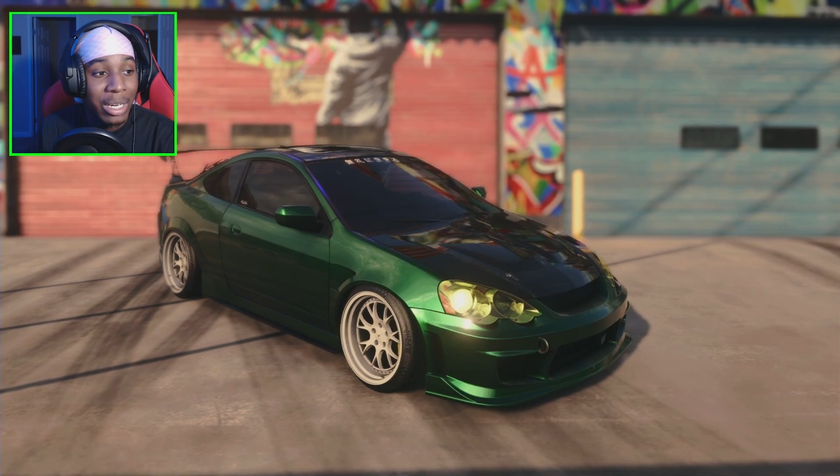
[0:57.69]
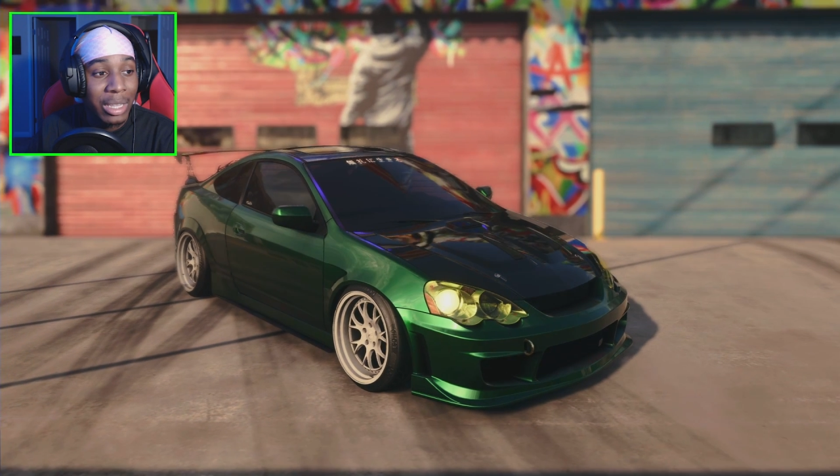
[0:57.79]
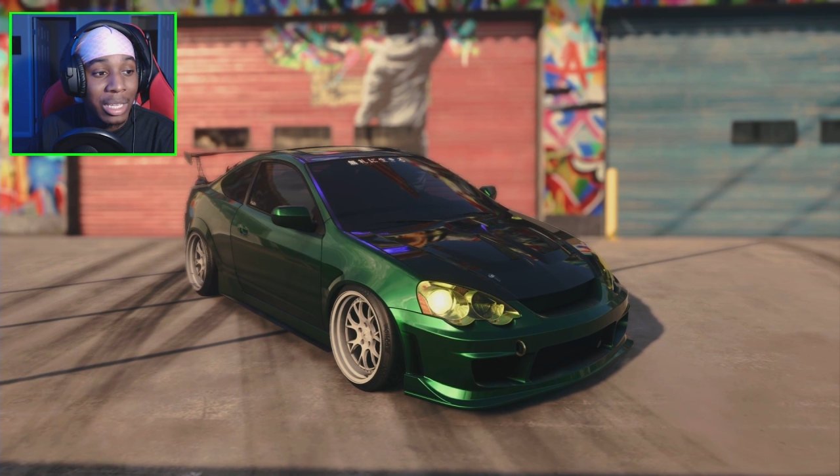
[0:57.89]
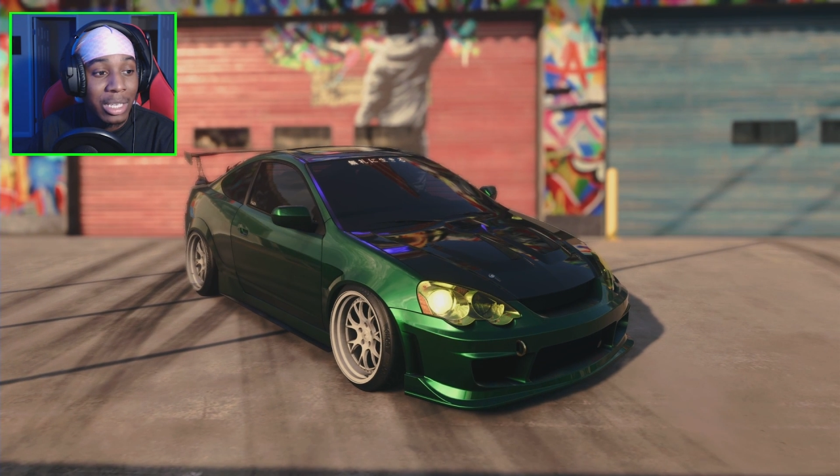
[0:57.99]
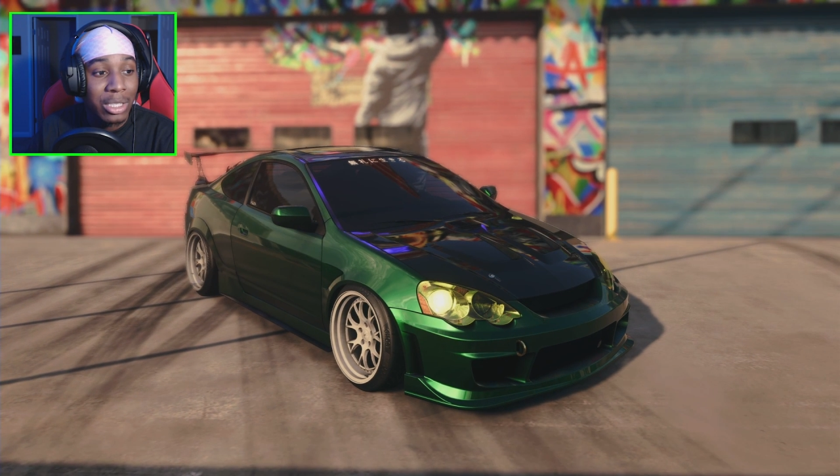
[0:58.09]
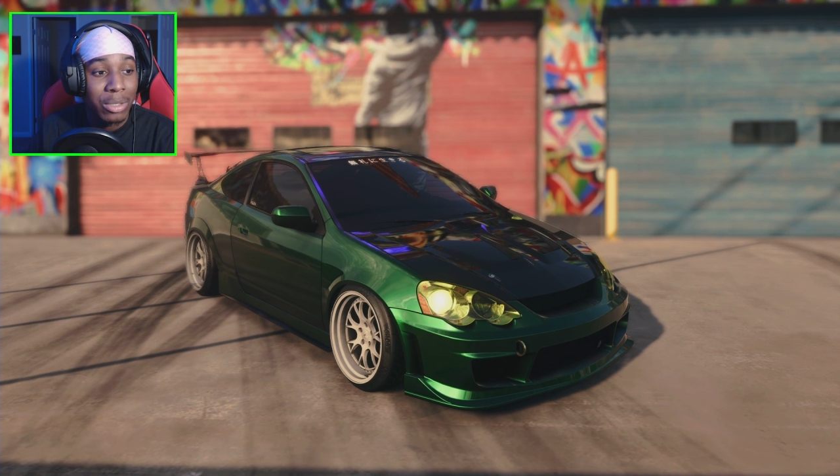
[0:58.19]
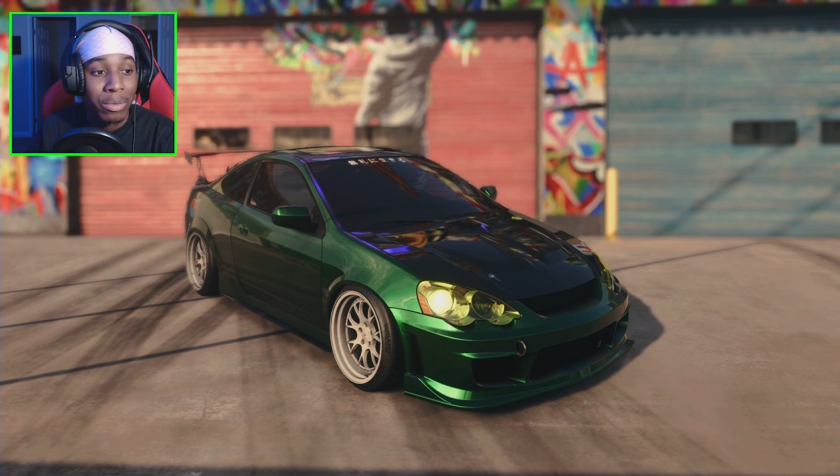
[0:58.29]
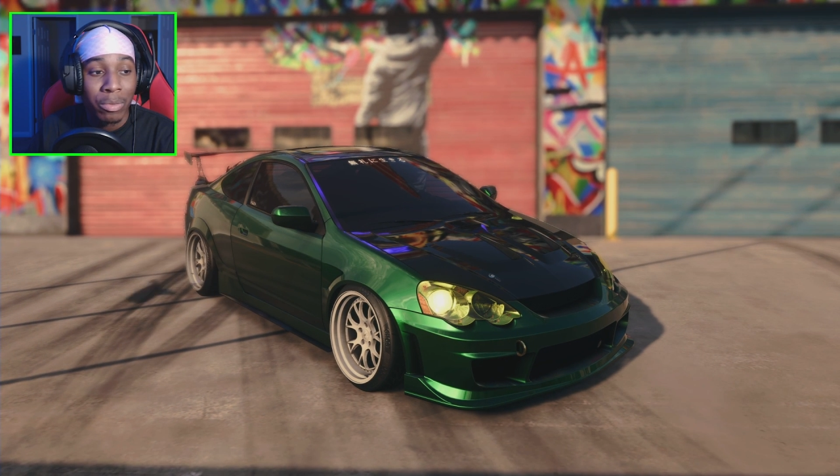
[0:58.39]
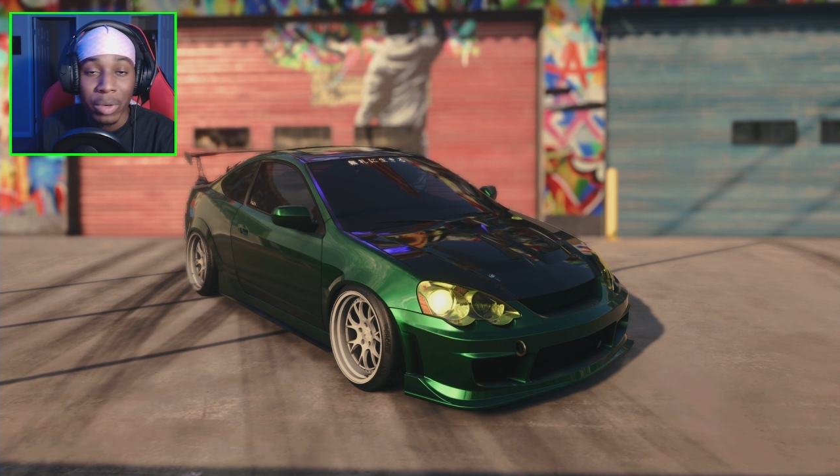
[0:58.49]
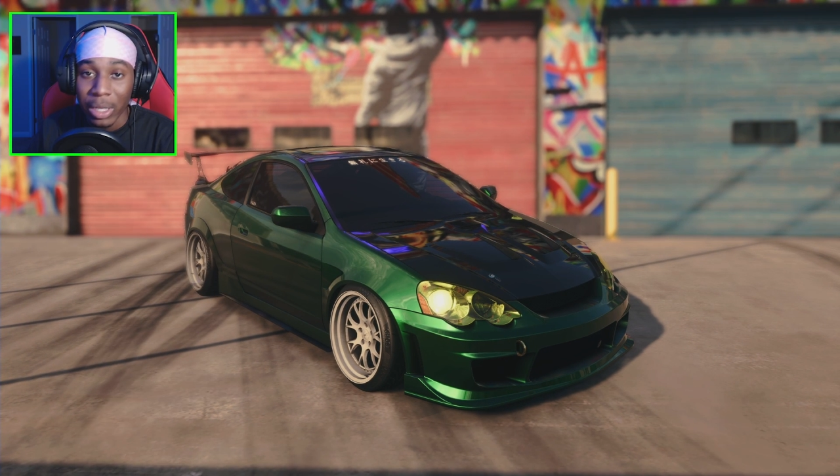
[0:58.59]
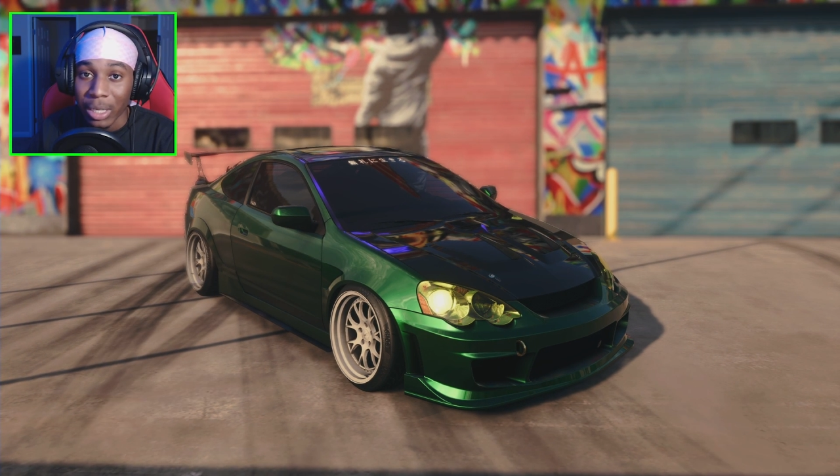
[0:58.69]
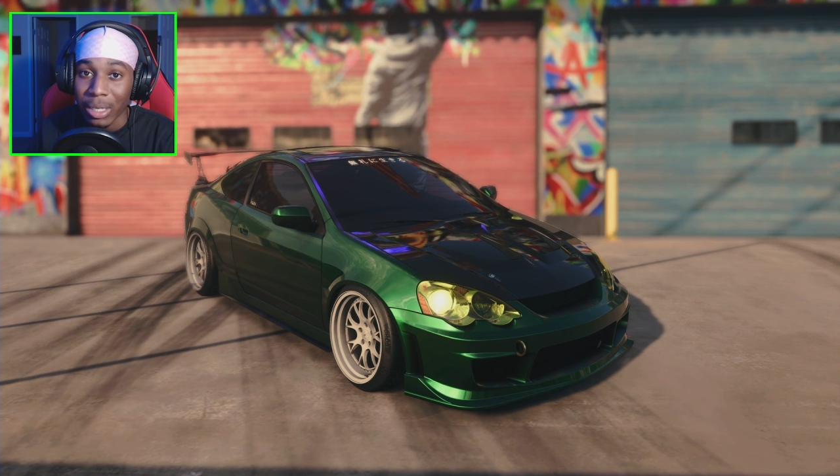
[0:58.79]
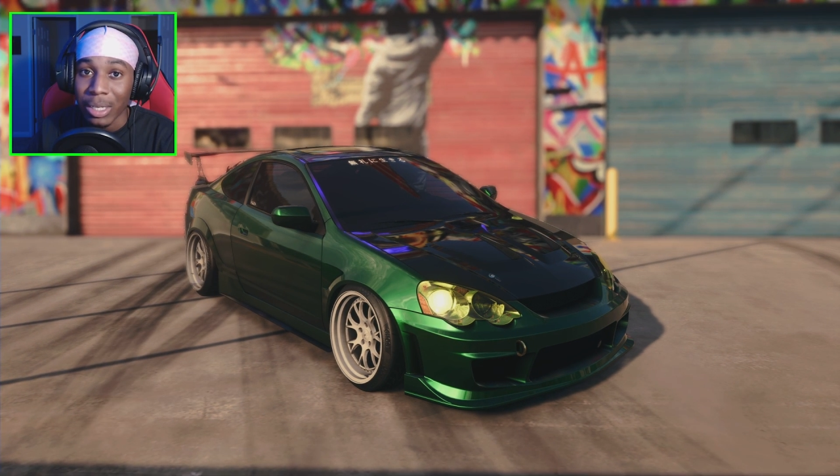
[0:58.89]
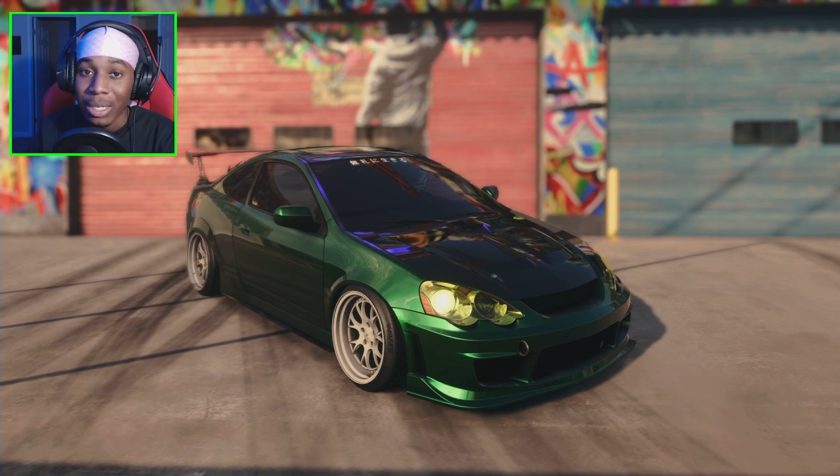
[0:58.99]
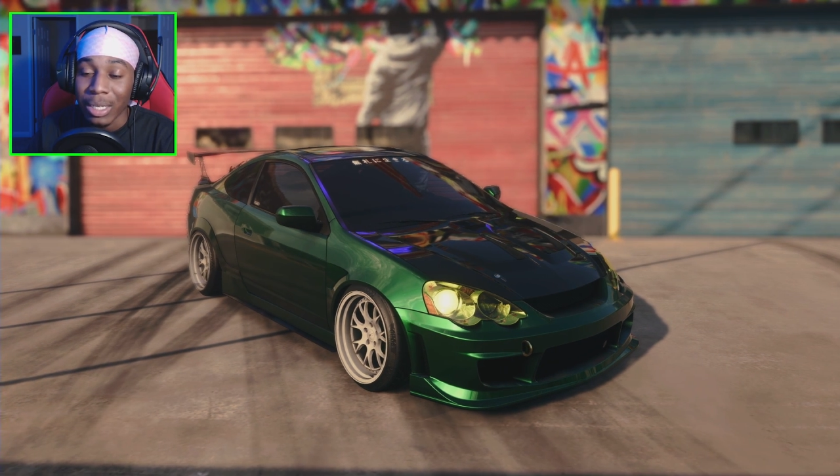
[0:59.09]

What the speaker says: It looks really